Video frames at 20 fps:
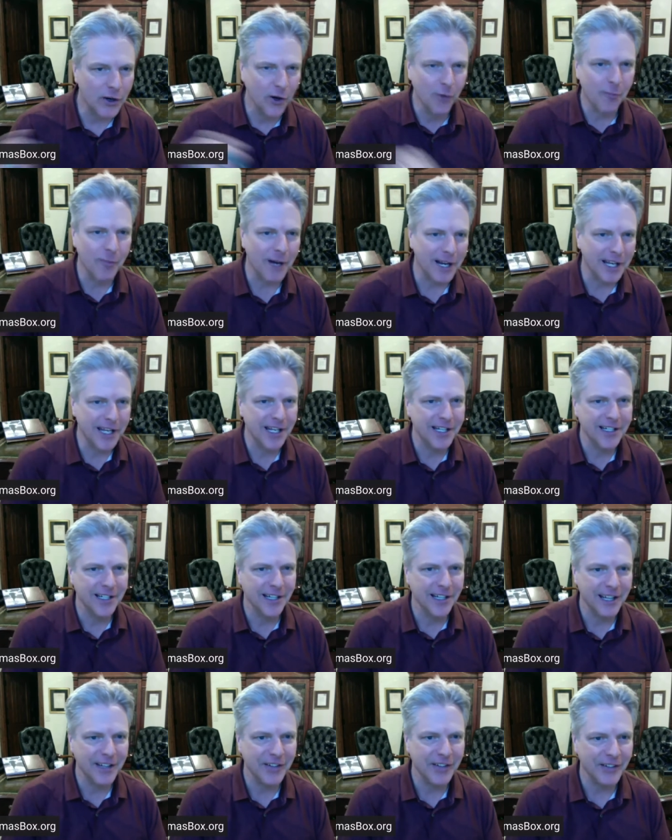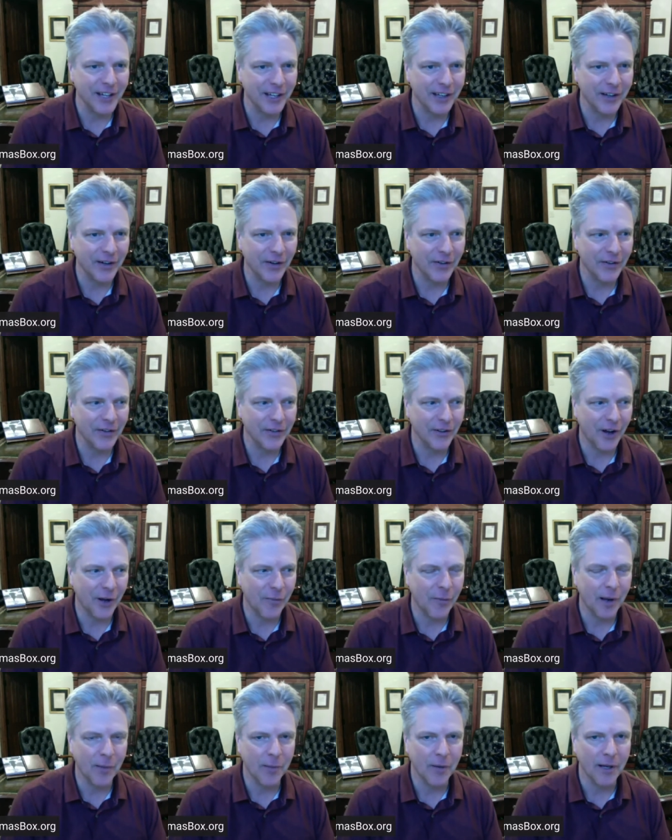your money into this and i go it's
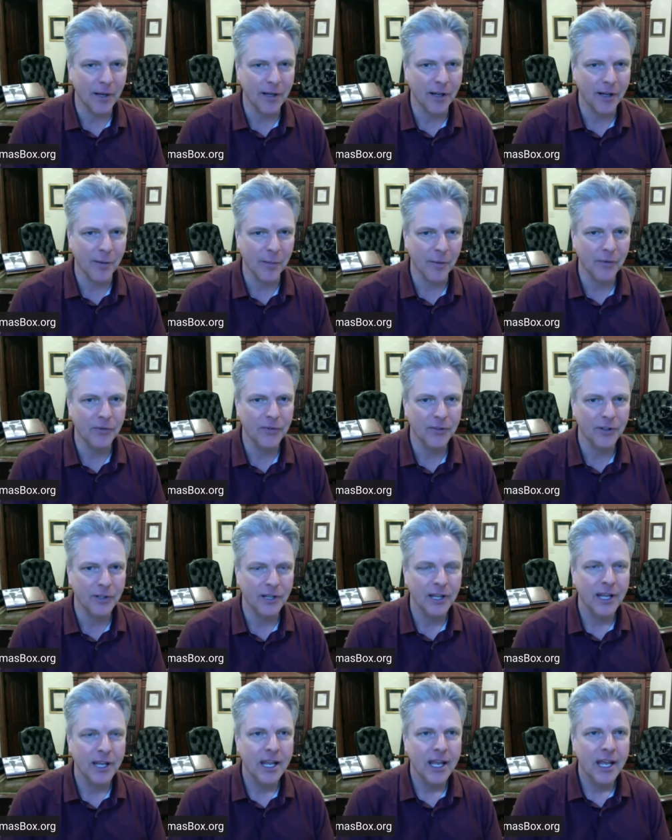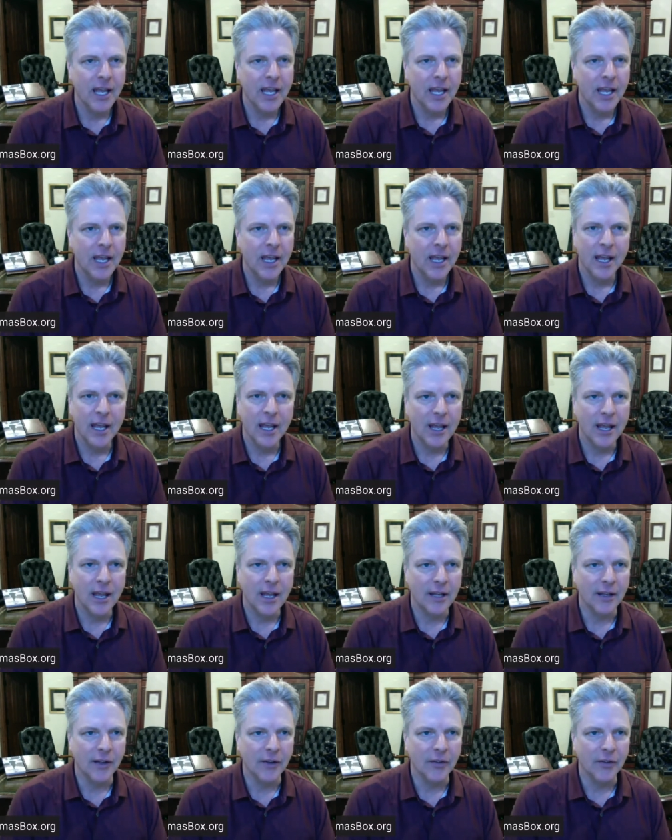all my money almost
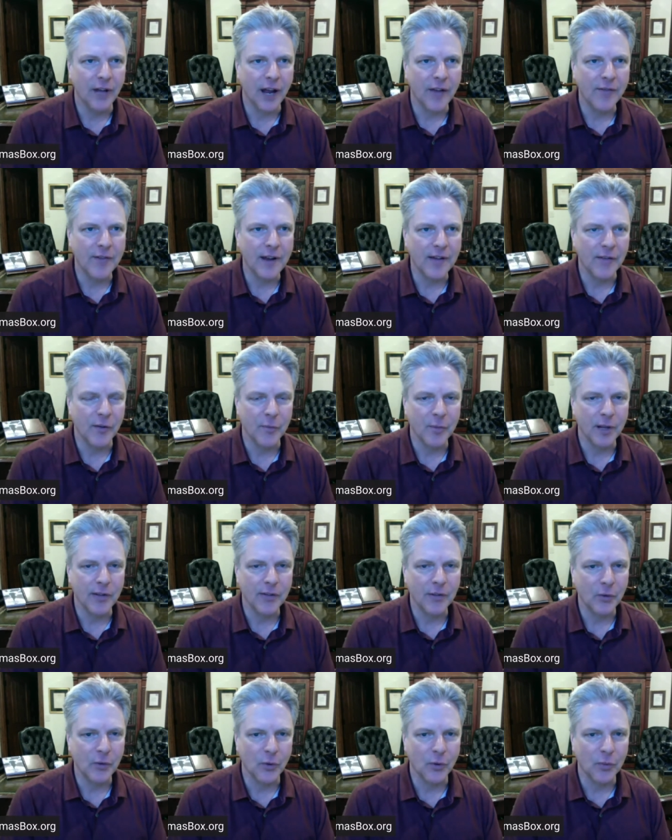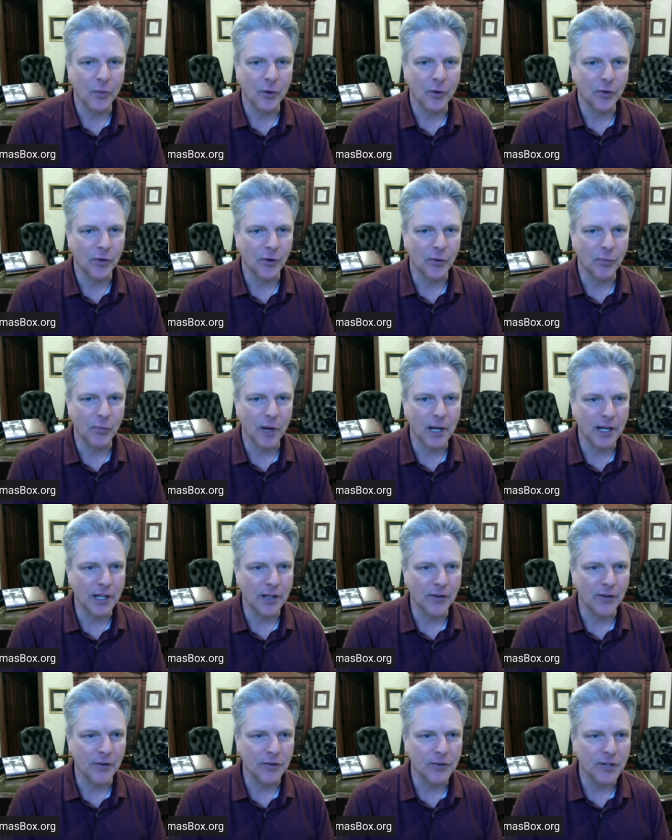and he goes i've never met someone who put their own money
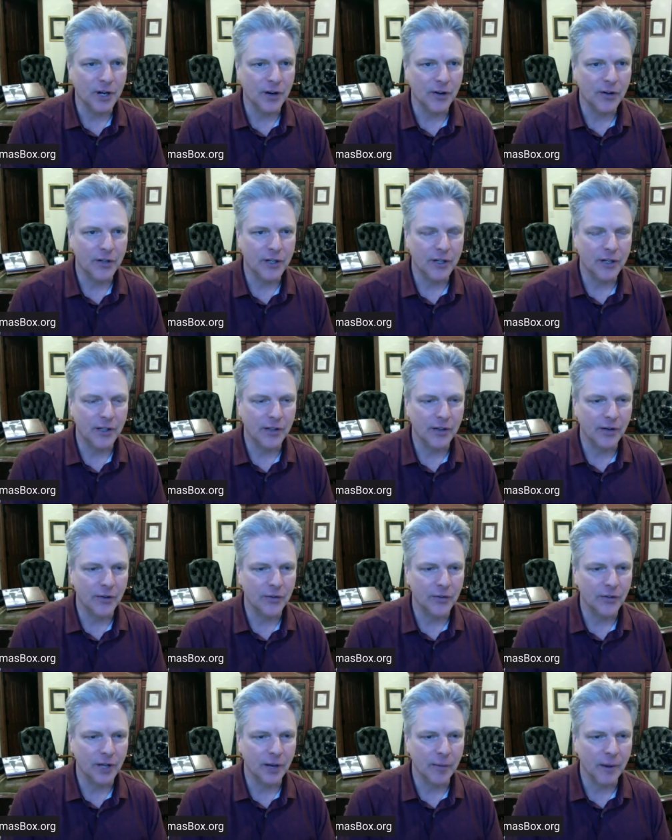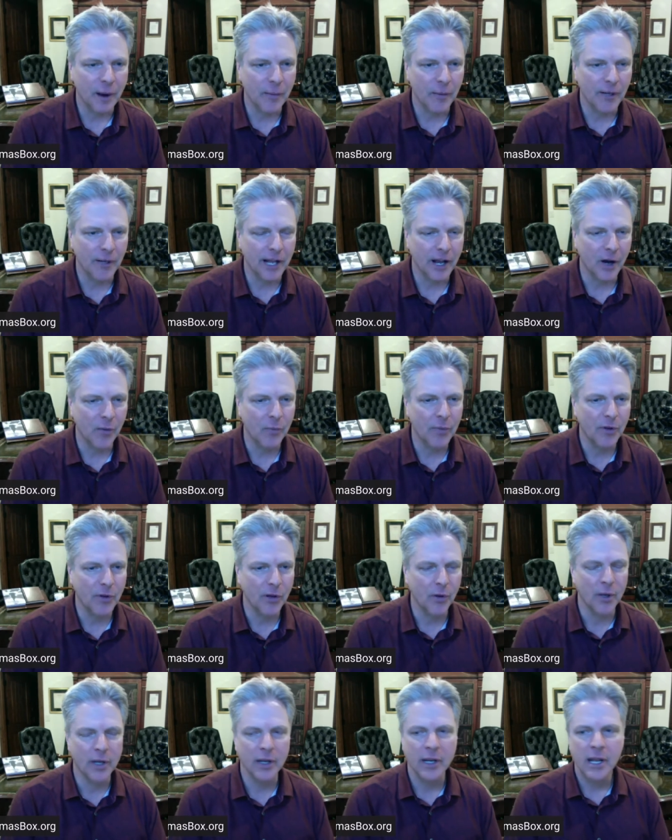in their charity and he goes um, i'm going to help
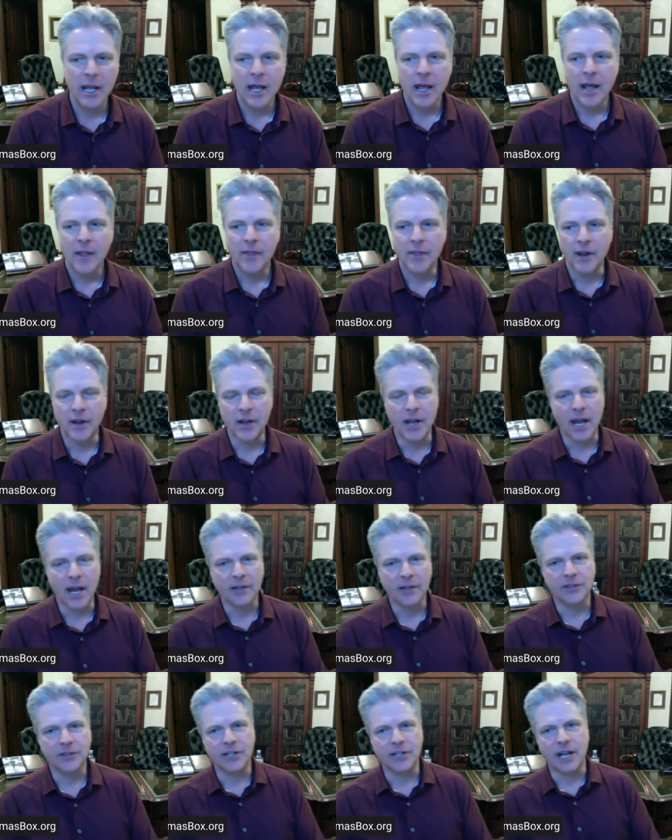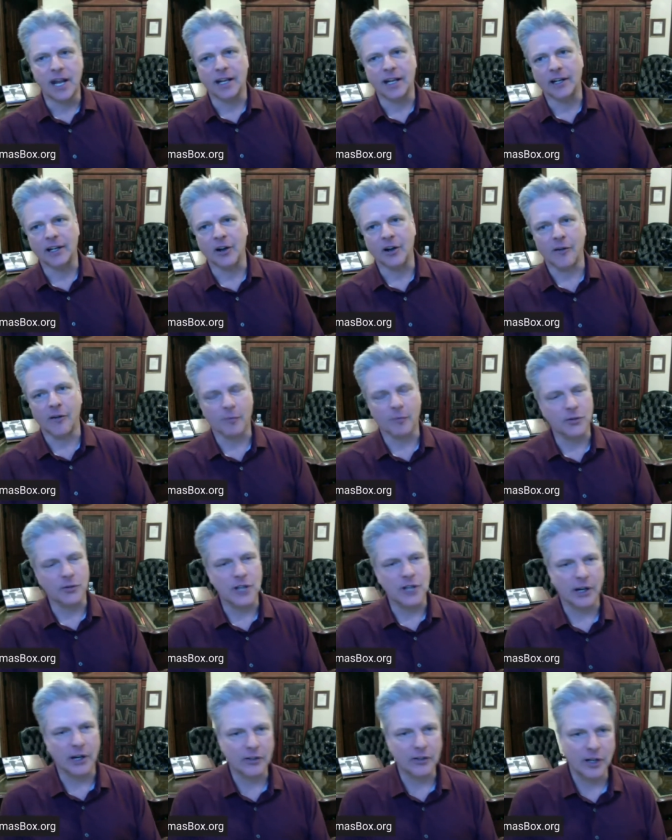you and the next day I get a call from his
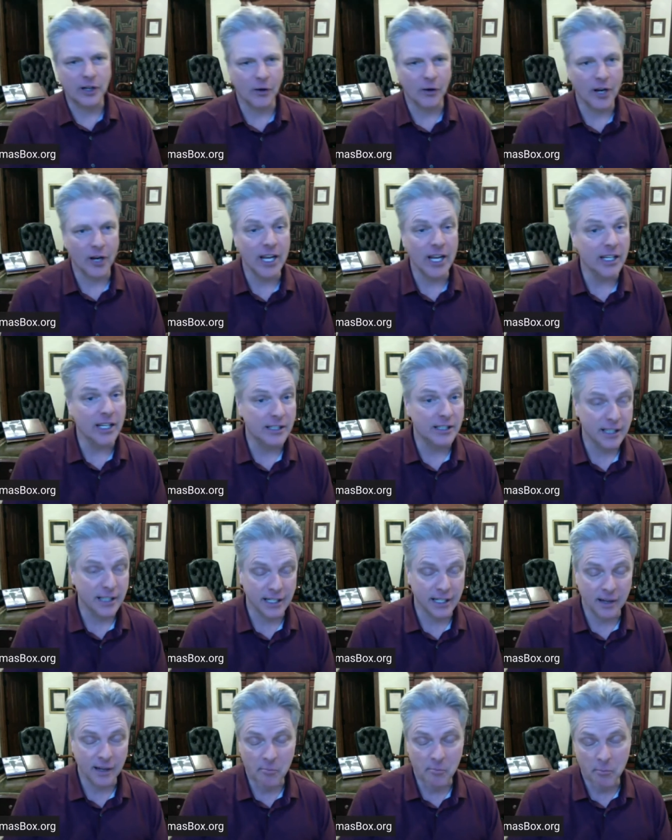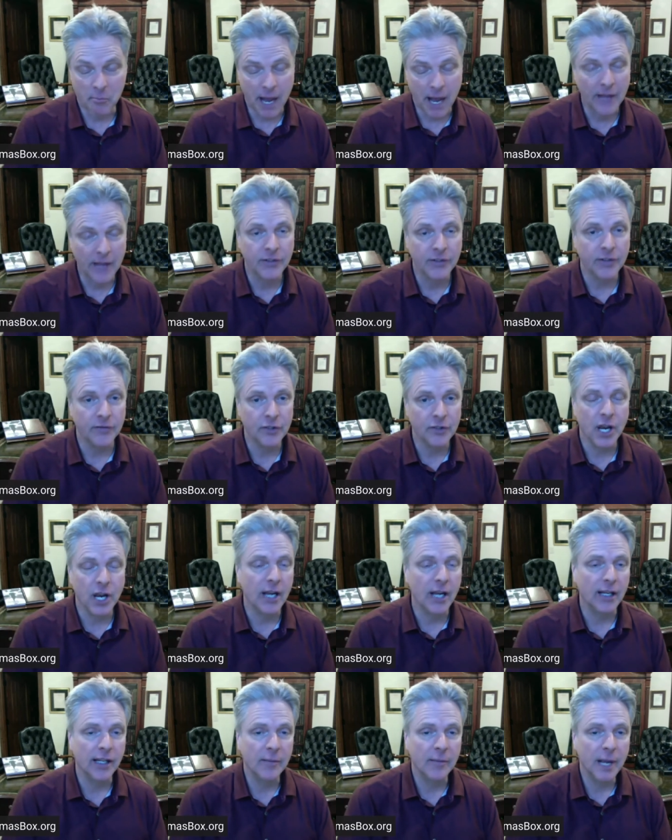secretary and he sent a massive
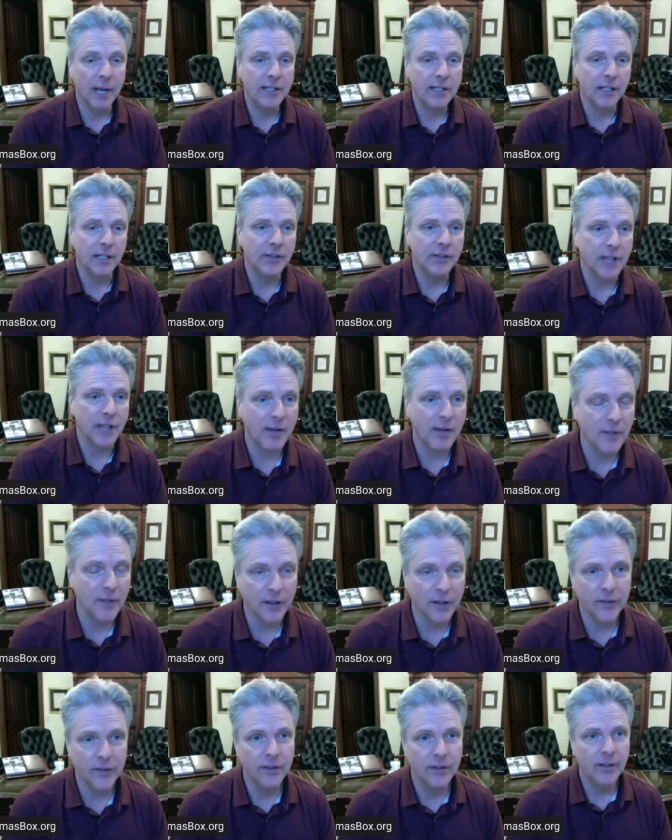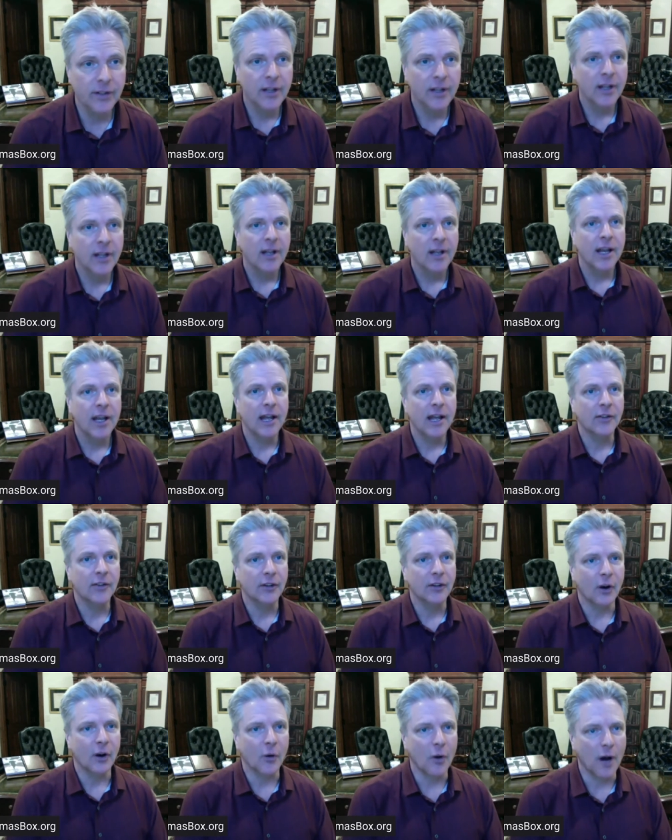check and he basically saved us. And
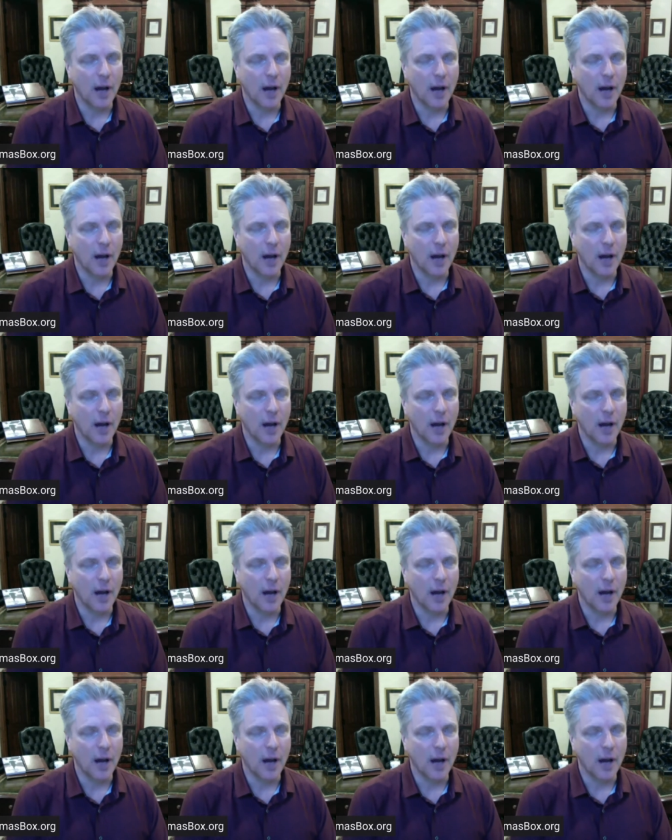so